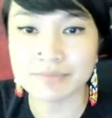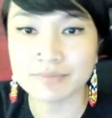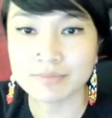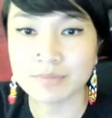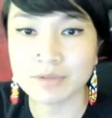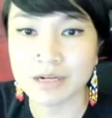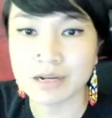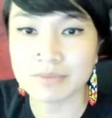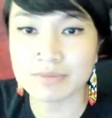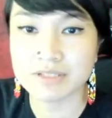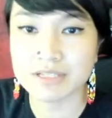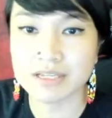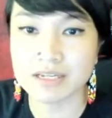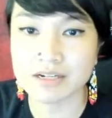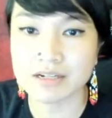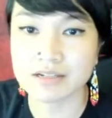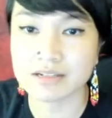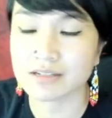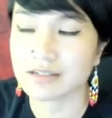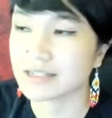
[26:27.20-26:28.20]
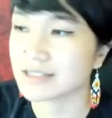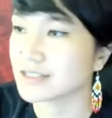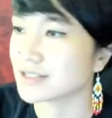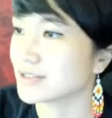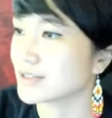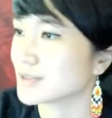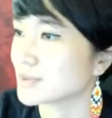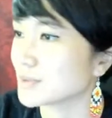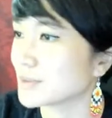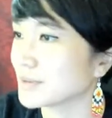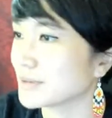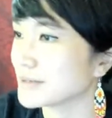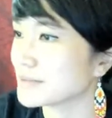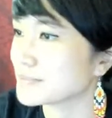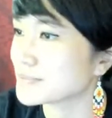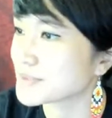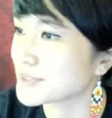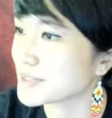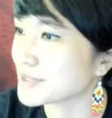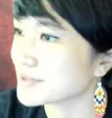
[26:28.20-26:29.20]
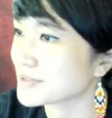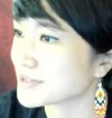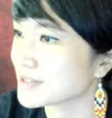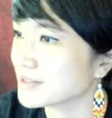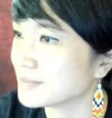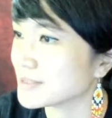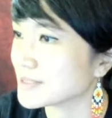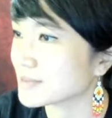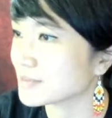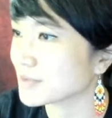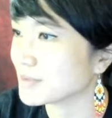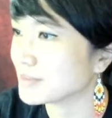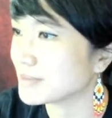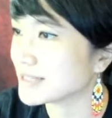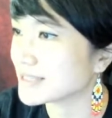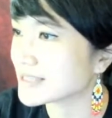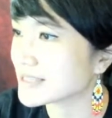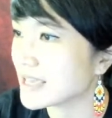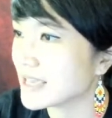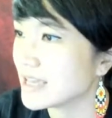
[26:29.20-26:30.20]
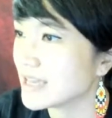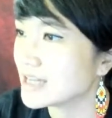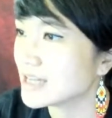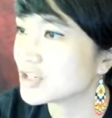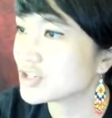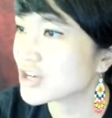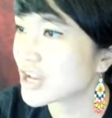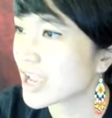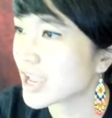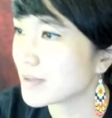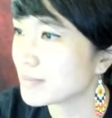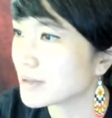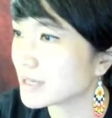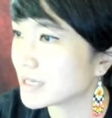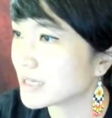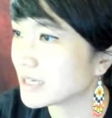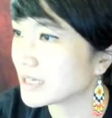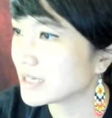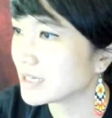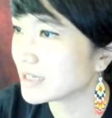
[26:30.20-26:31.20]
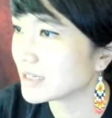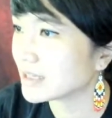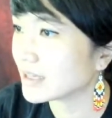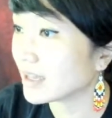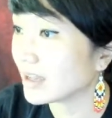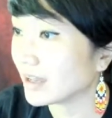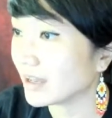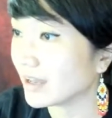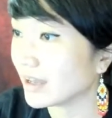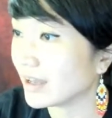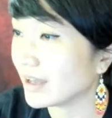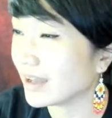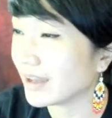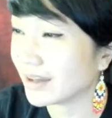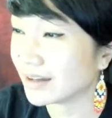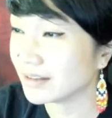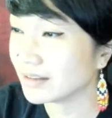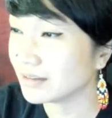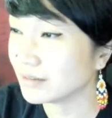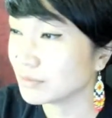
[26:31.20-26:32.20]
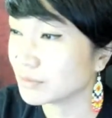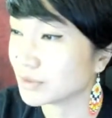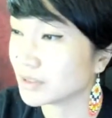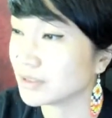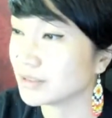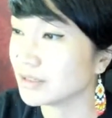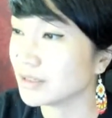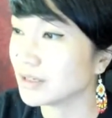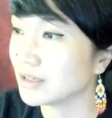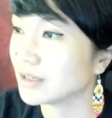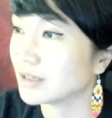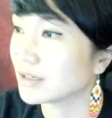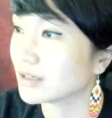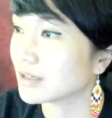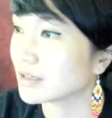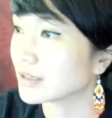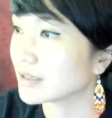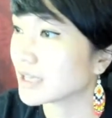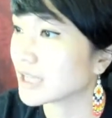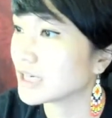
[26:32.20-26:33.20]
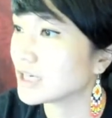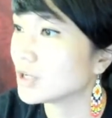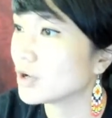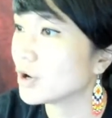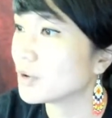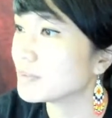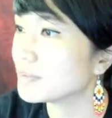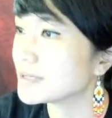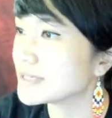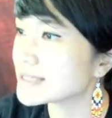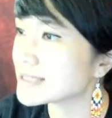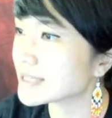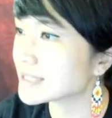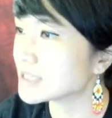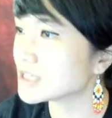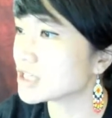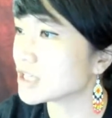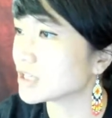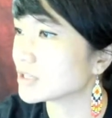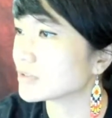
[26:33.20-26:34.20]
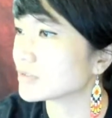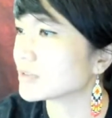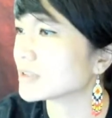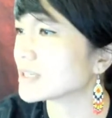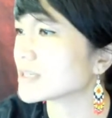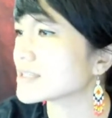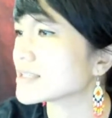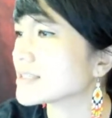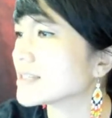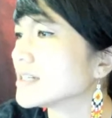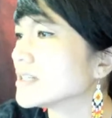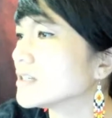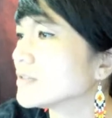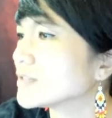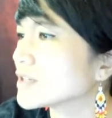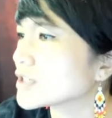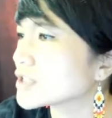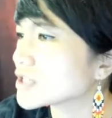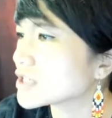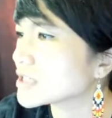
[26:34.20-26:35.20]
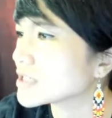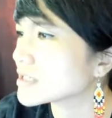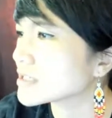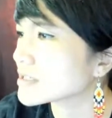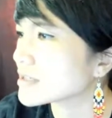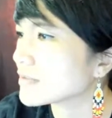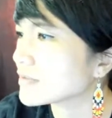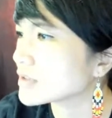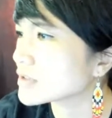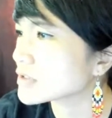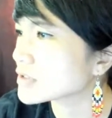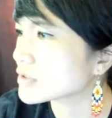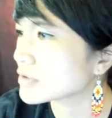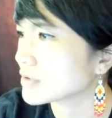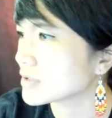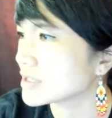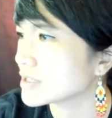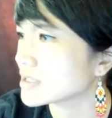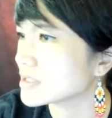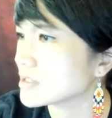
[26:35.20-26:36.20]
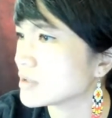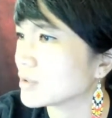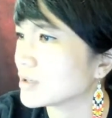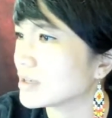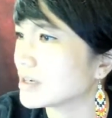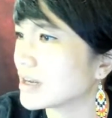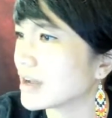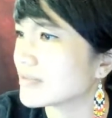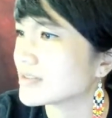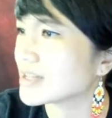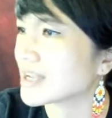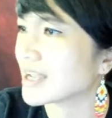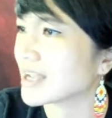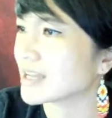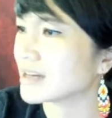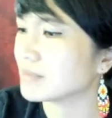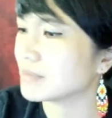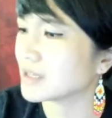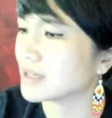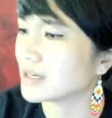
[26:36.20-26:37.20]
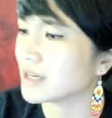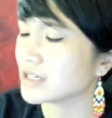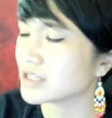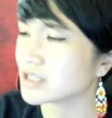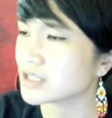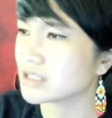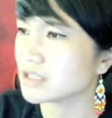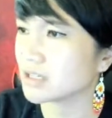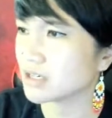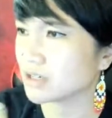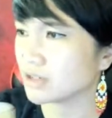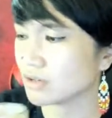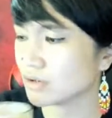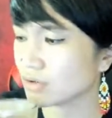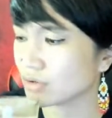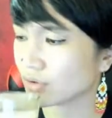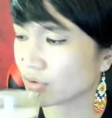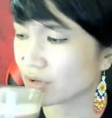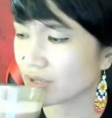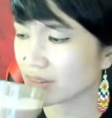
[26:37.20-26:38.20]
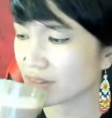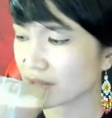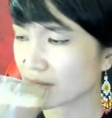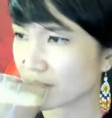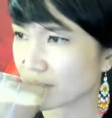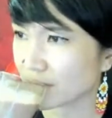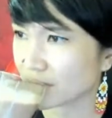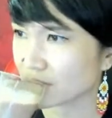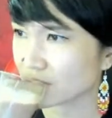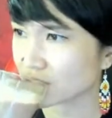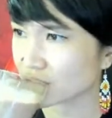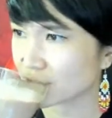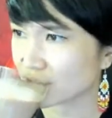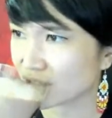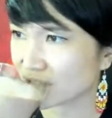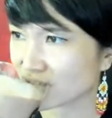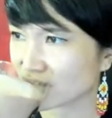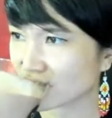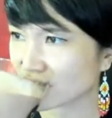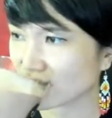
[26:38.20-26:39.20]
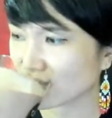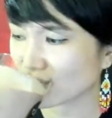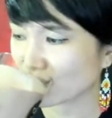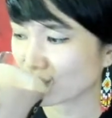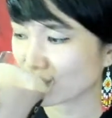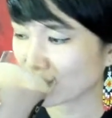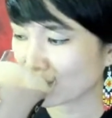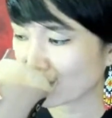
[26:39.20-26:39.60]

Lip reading: When I was little. I answered this one already. Sorry, there's going to be some repeats. J Bunny L1. Can you open a second channel for the extended versions of your stories? You wouldn't even have to animate it. I just enjoy hearing them.